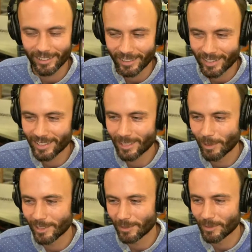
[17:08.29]
You need to
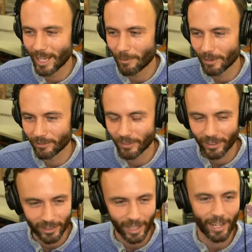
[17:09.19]
spend some time on
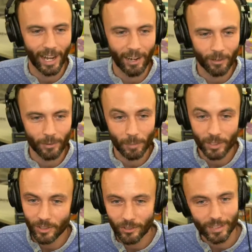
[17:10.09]
figuring that out,
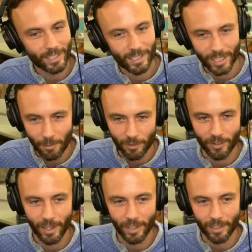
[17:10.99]
but you don't need to
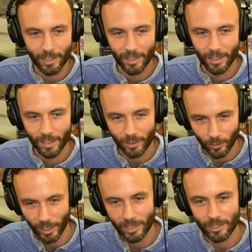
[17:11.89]
gamify
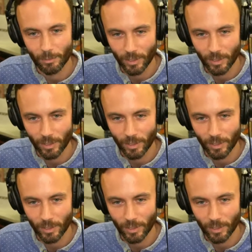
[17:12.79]
grades.